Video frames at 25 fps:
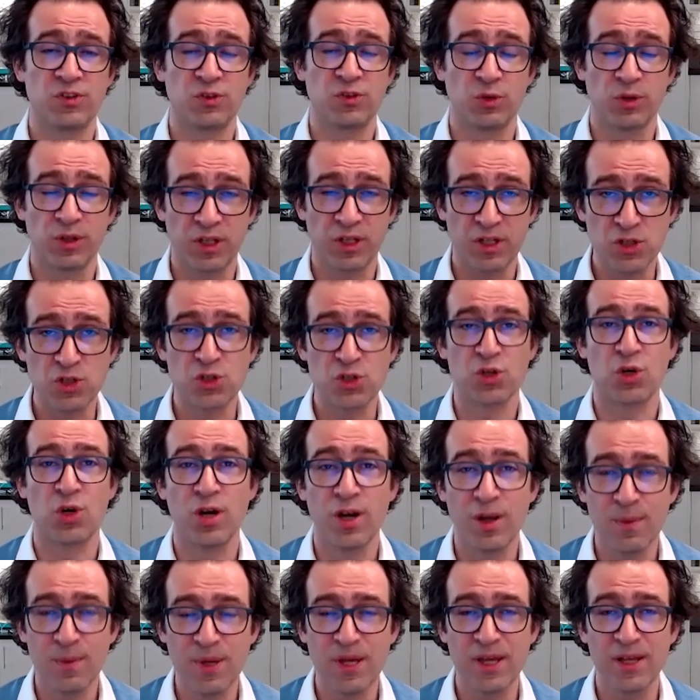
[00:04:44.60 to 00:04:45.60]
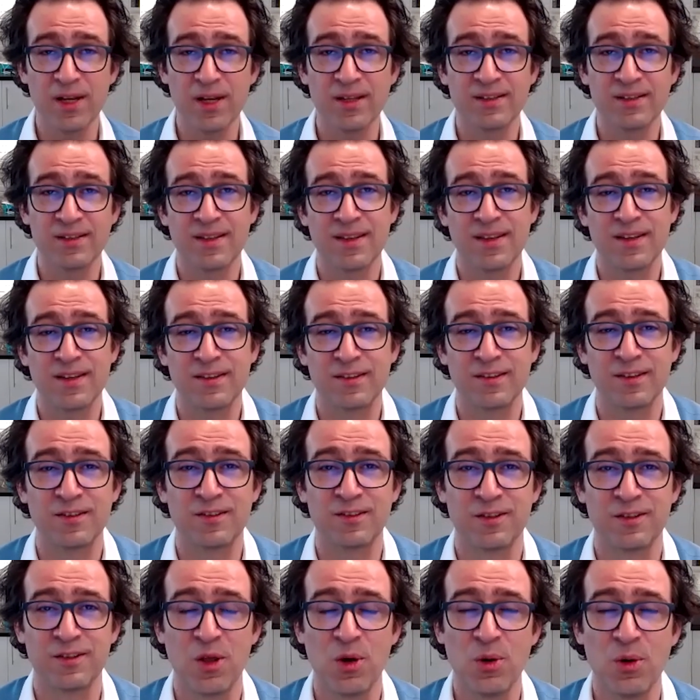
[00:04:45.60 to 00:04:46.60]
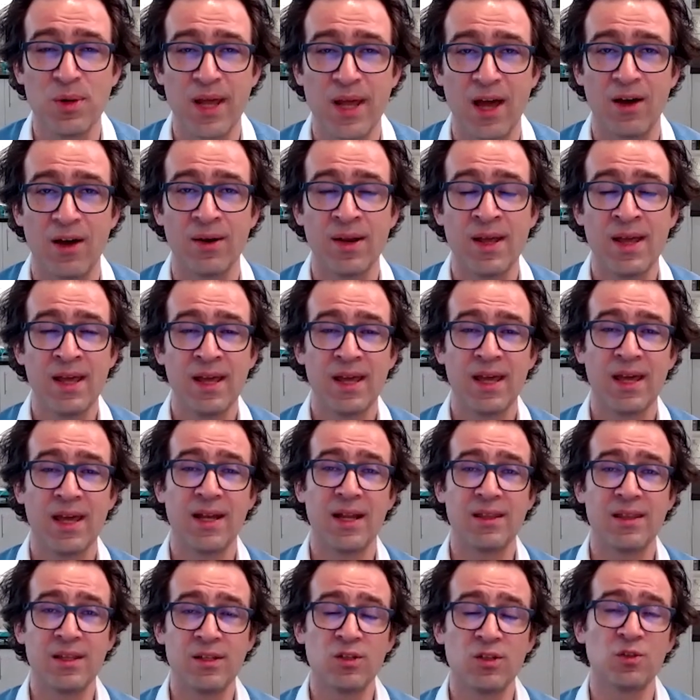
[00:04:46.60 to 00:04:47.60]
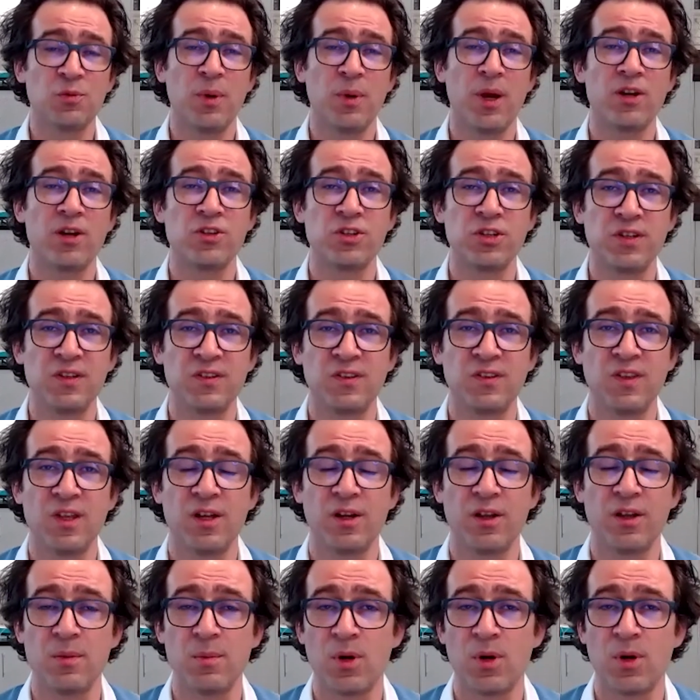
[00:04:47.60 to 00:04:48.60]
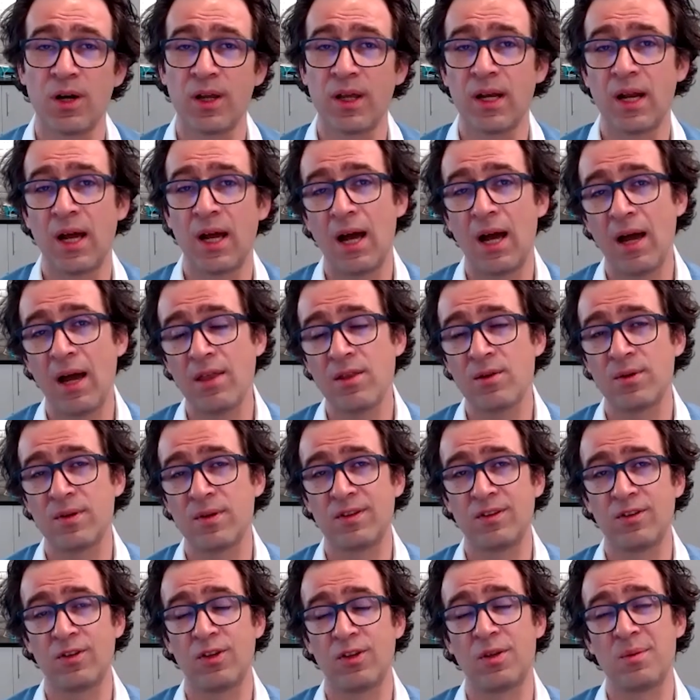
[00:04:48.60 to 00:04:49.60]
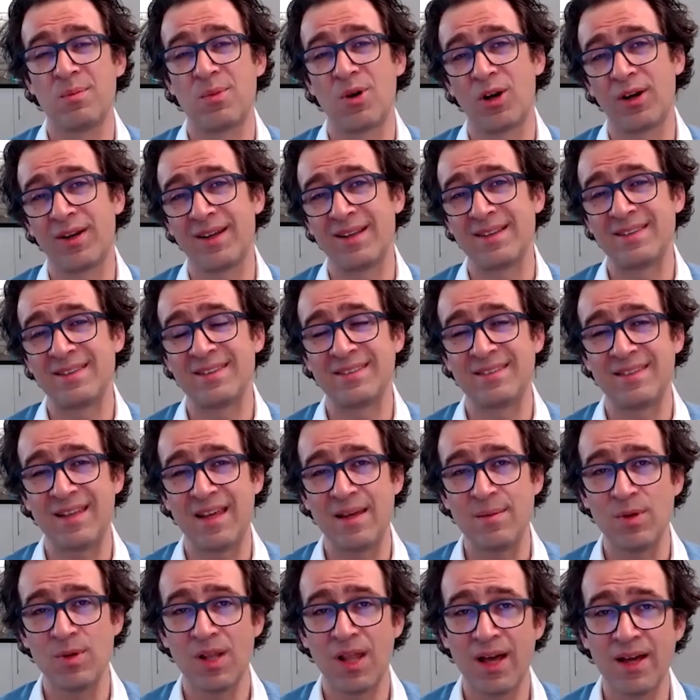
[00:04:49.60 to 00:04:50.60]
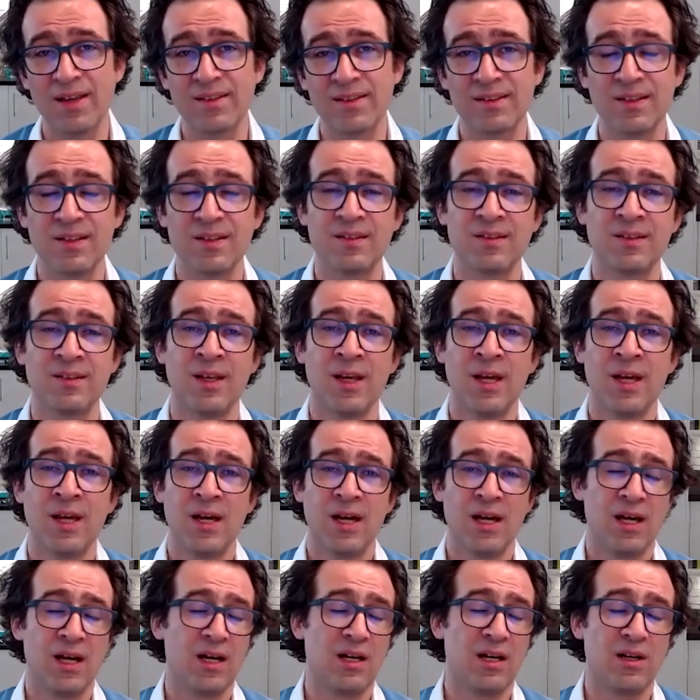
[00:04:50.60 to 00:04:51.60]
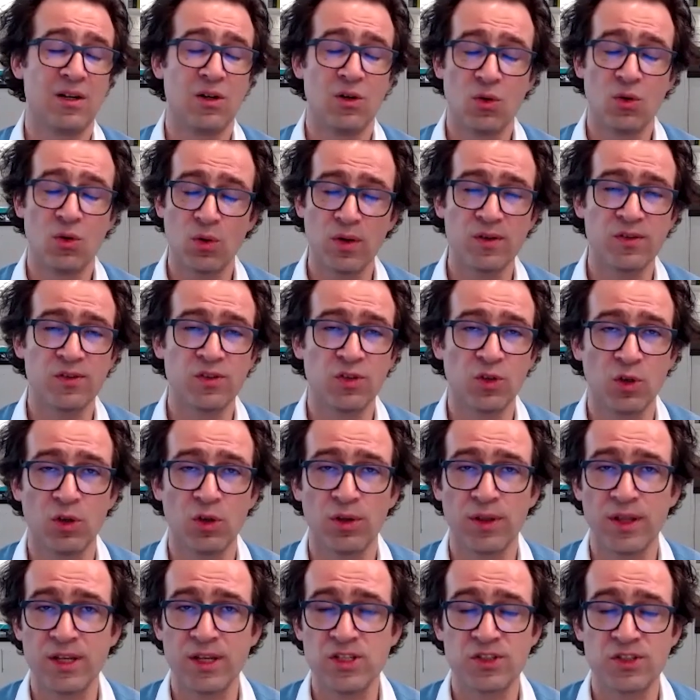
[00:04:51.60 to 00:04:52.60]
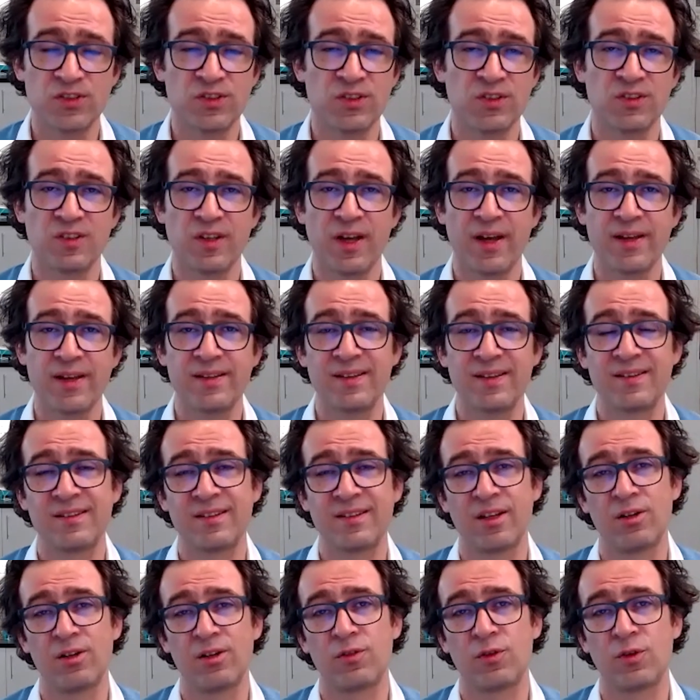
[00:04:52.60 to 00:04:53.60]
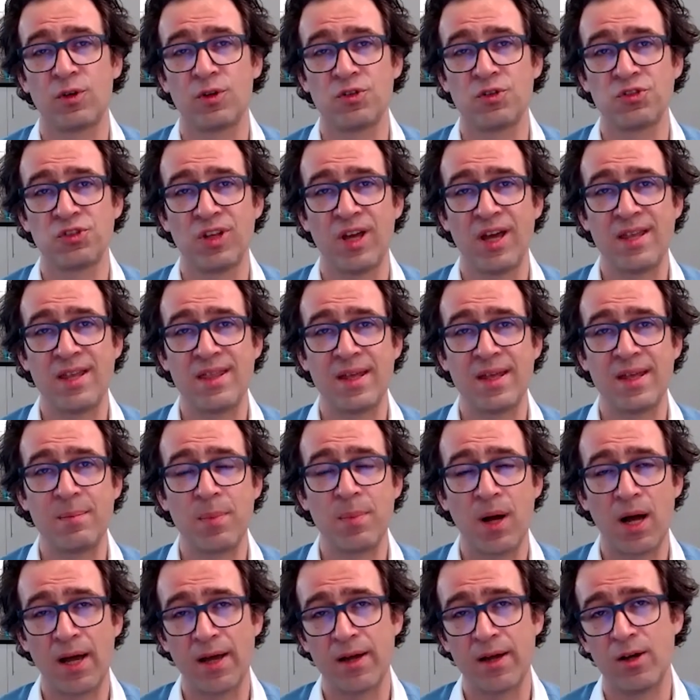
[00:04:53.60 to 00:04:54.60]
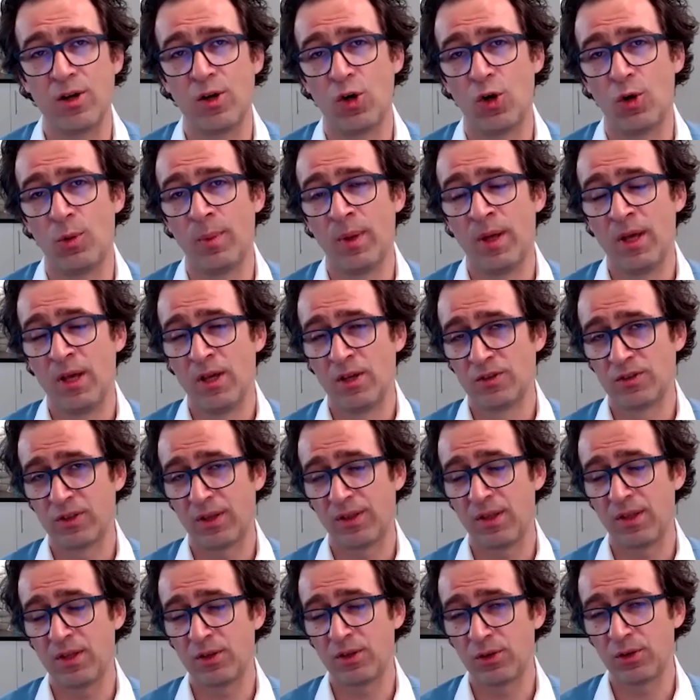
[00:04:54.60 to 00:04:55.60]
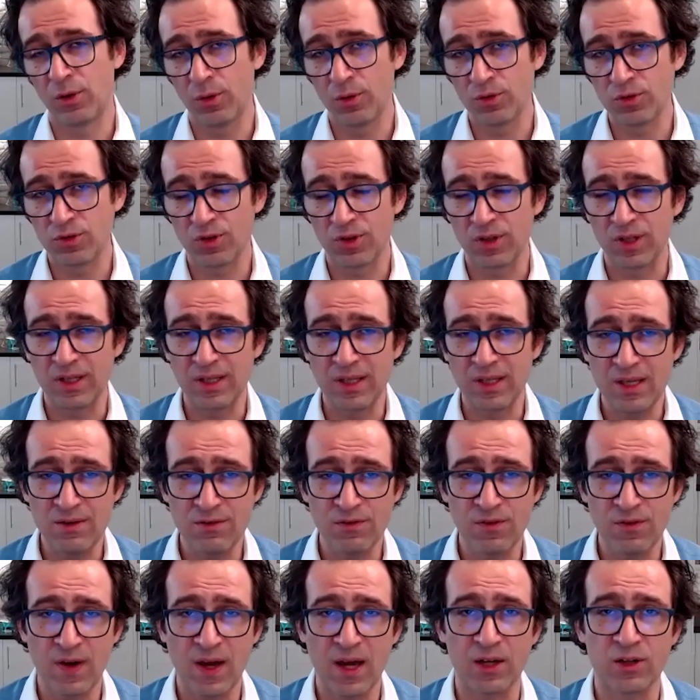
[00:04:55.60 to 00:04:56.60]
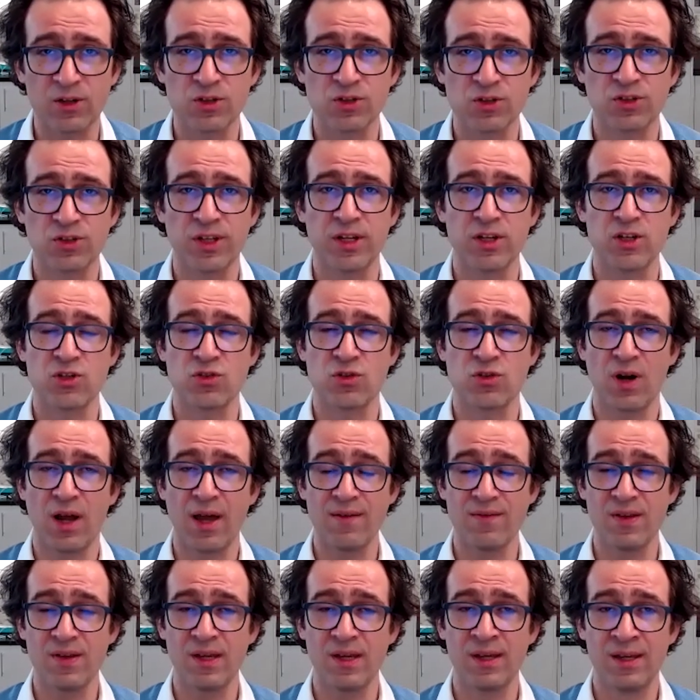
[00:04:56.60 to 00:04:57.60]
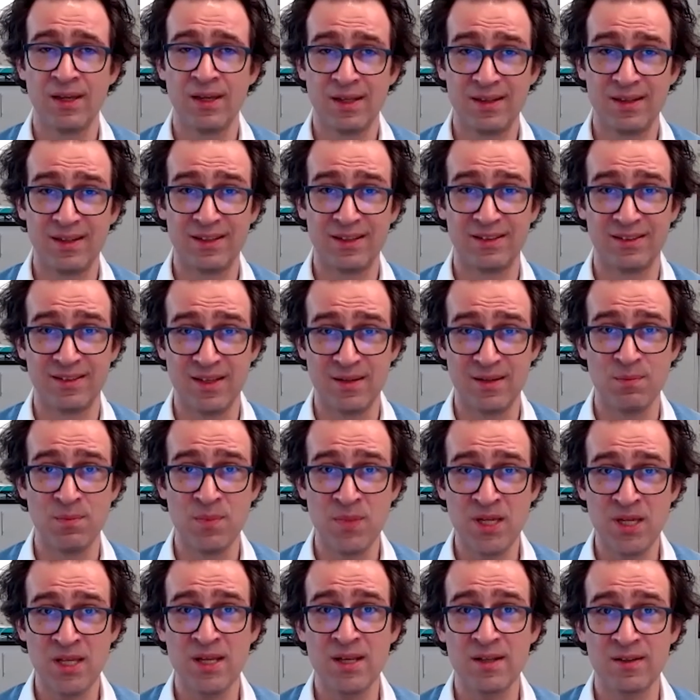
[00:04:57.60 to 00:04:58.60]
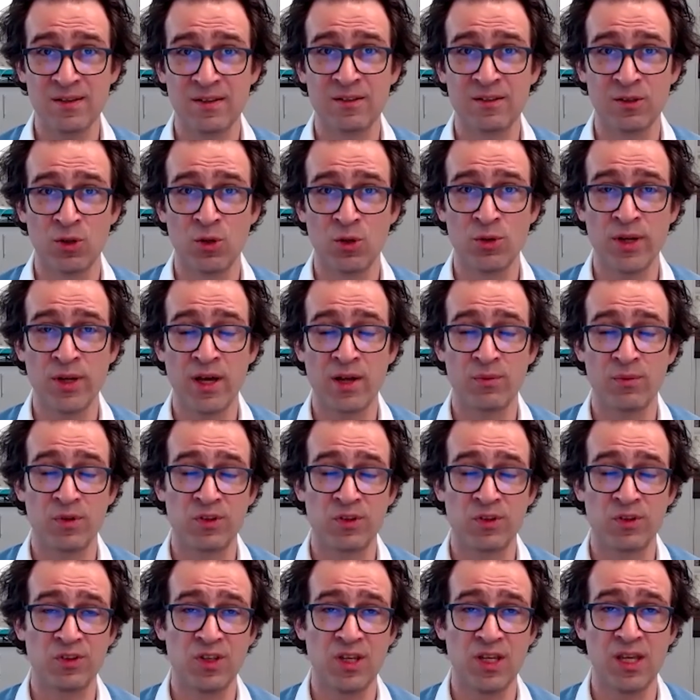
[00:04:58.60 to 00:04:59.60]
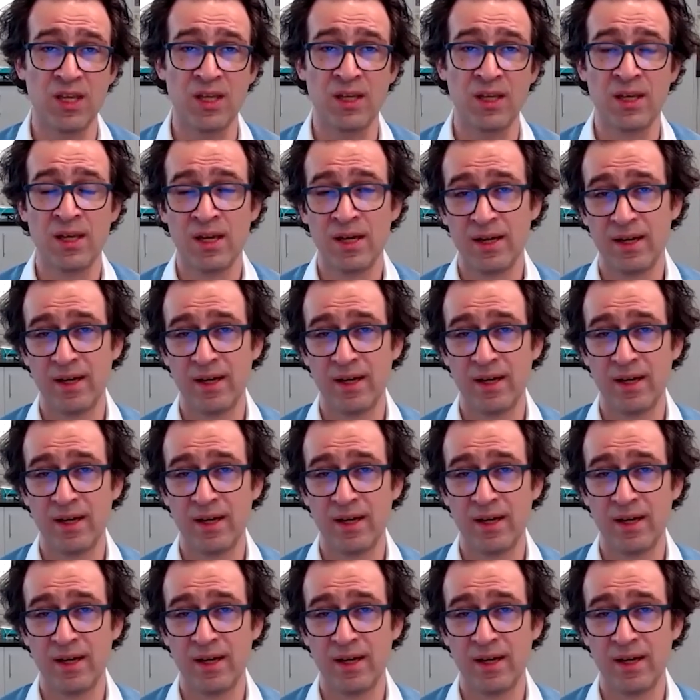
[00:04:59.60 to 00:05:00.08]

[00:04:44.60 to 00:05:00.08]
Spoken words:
which is sort of contributing to this slowdown. And I think those buyers are going to stay out of the market either until the market stabilizes or until they just decide to sell first and then buy a home. So I think those are the key factors kind of driving this immediate slowdown we're seeing.